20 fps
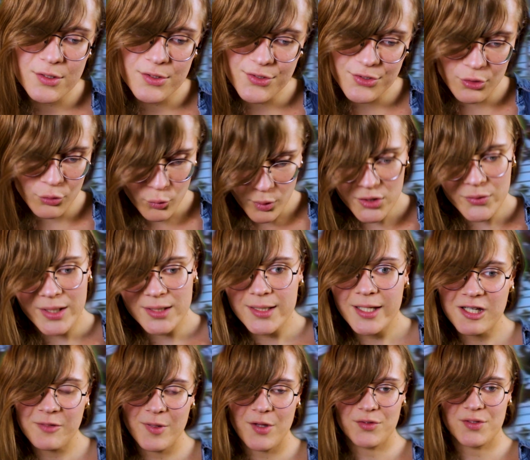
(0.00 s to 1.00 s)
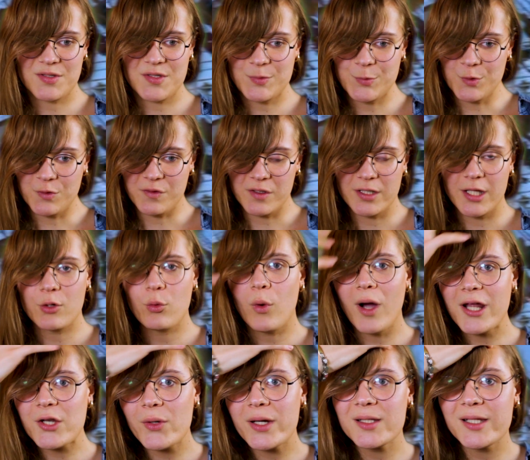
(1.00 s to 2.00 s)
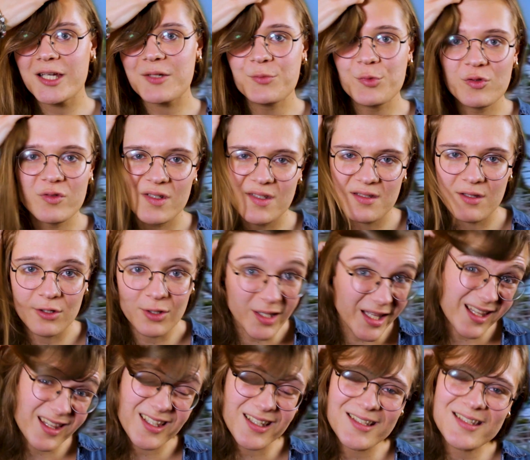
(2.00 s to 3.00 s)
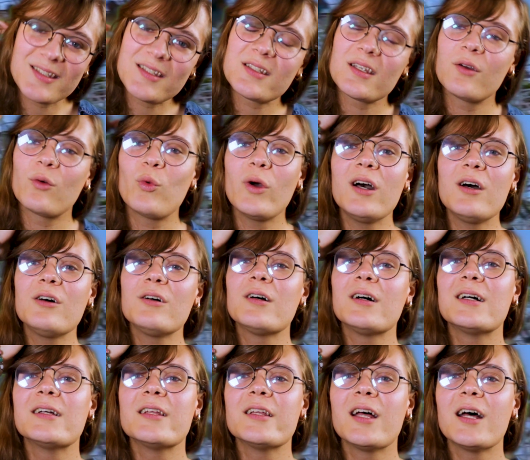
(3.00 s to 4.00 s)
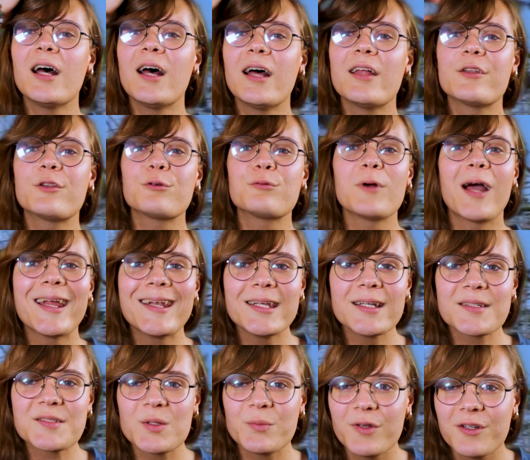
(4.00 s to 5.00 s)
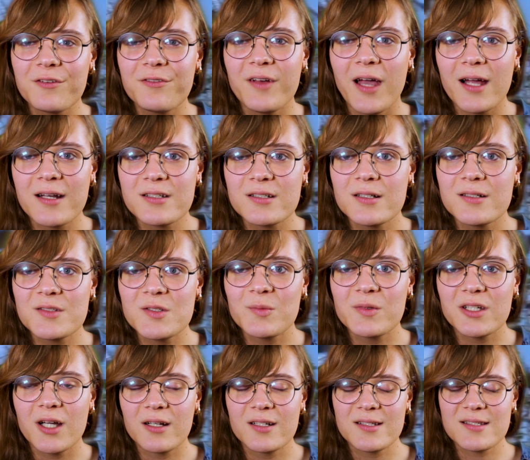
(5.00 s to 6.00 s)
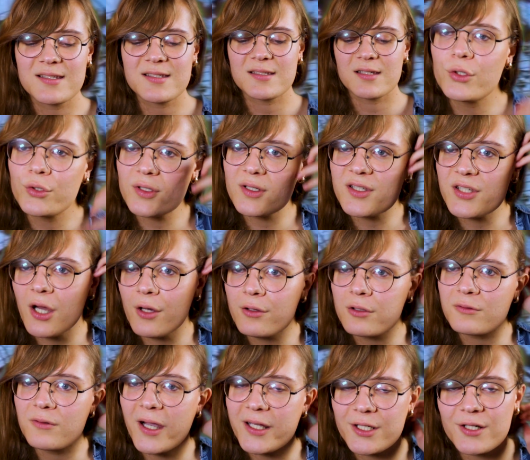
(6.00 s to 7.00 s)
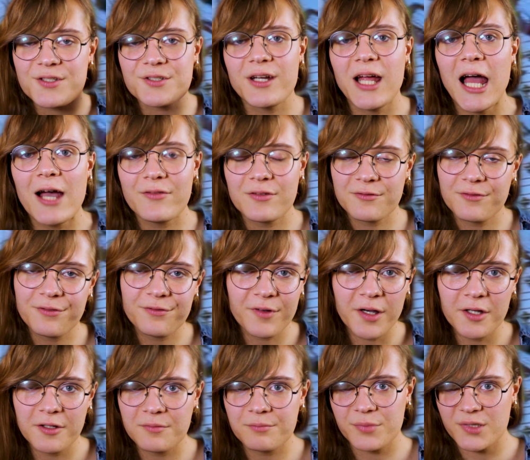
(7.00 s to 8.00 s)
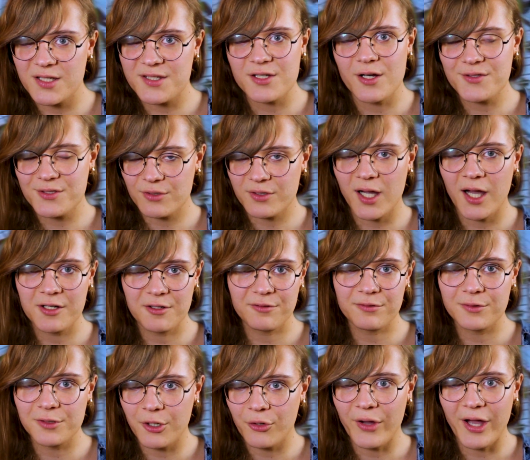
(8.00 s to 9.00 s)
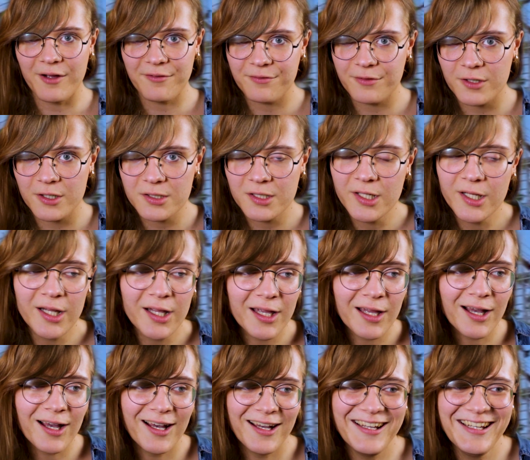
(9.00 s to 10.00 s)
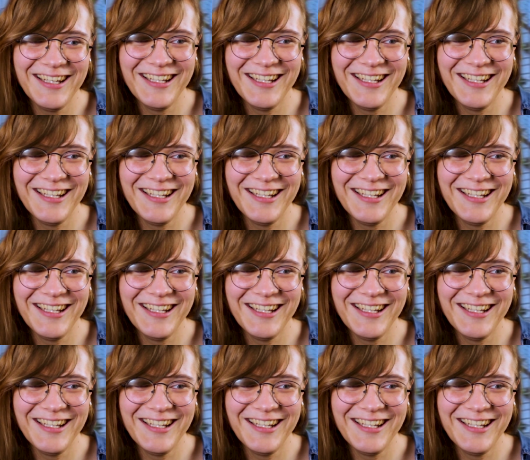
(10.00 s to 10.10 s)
So what do I like about this movie? Like, why do I like movies that are like this? Well, the writing is a big factor, to be honest. You can tell the writers are having fun, but it's also kind of low effort, uh,